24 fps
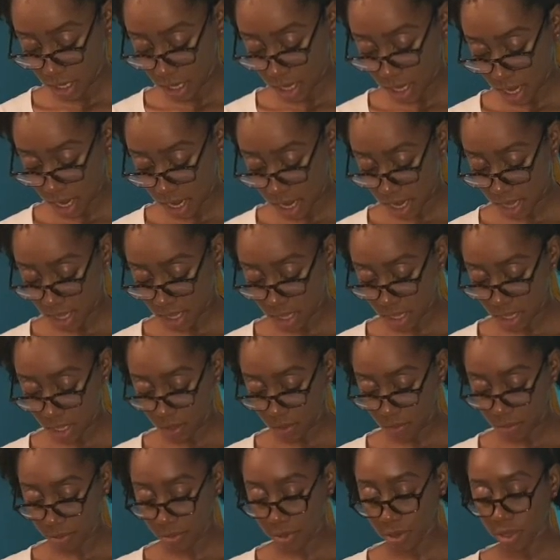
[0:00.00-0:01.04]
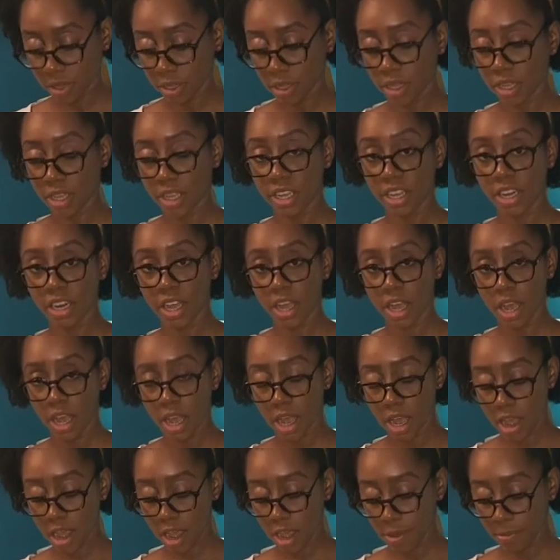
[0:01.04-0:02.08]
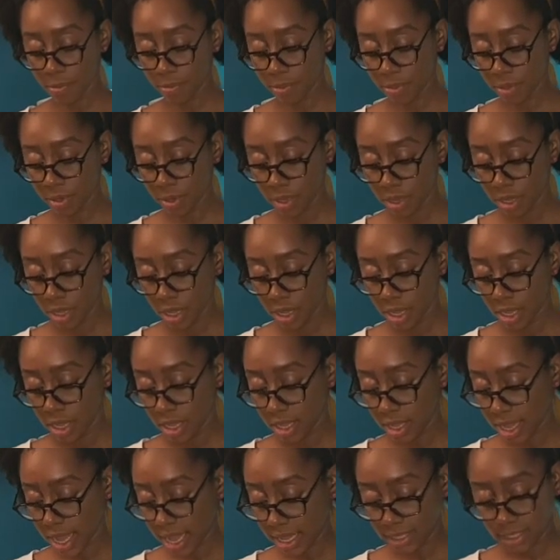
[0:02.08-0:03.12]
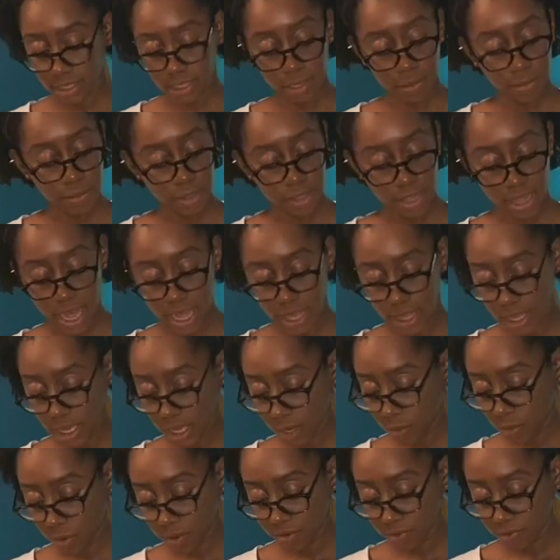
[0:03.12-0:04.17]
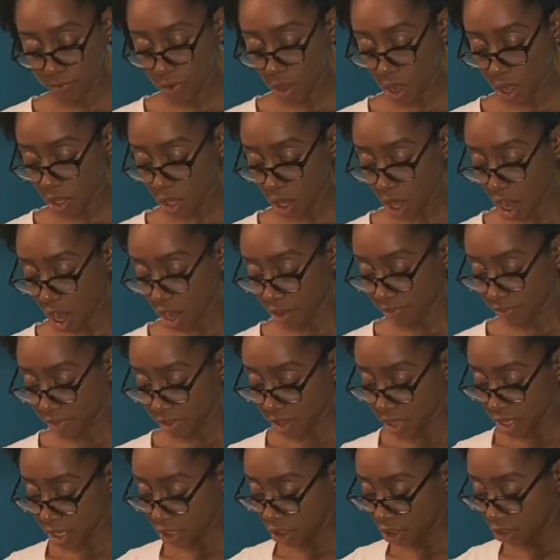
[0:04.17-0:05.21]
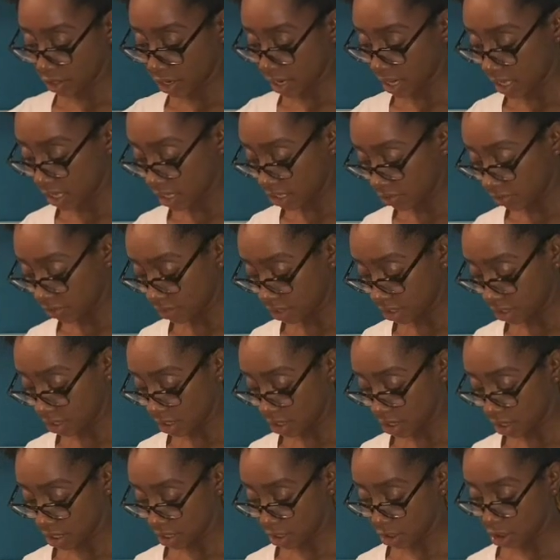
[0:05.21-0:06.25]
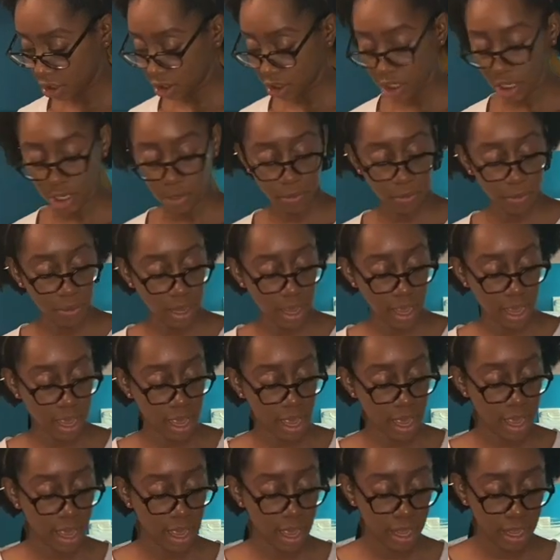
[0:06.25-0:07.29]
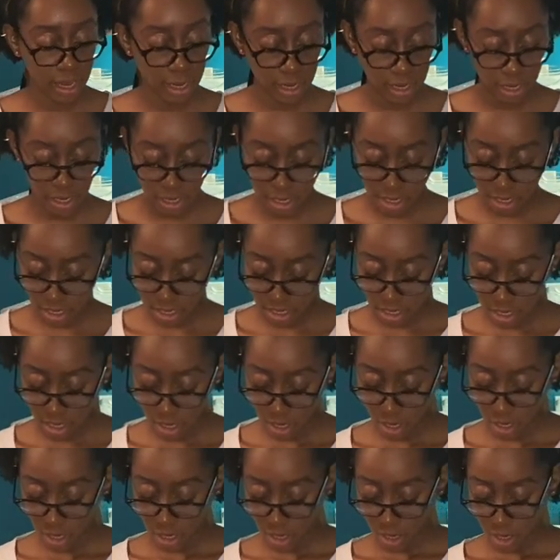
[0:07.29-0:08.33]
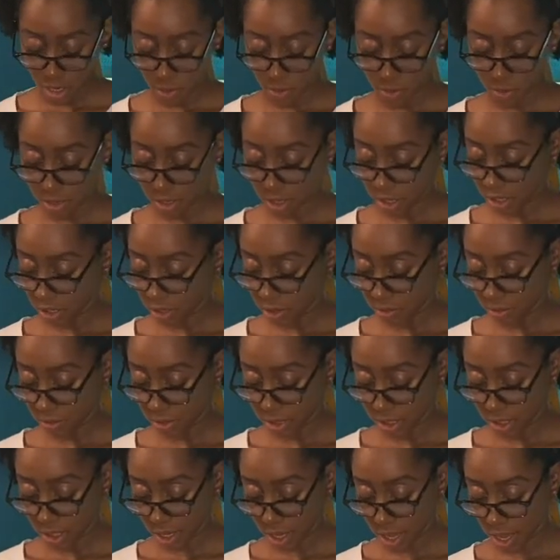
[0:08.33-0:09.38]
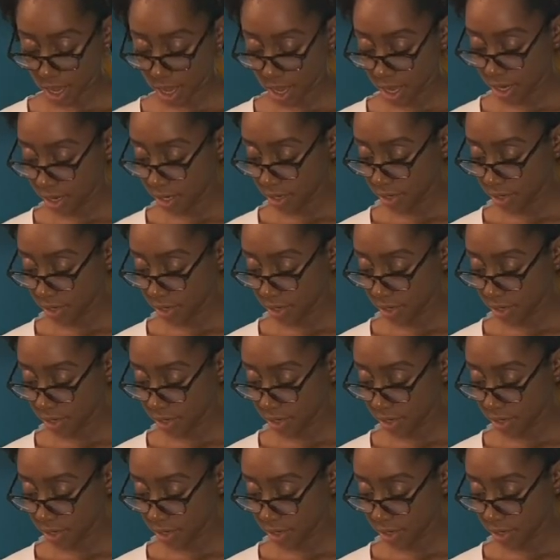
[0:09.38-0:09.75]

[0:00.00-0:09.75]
and then you pull it up. Let some of that liquid fall off and then transfer it to the sheet pan. We're gonna do it again.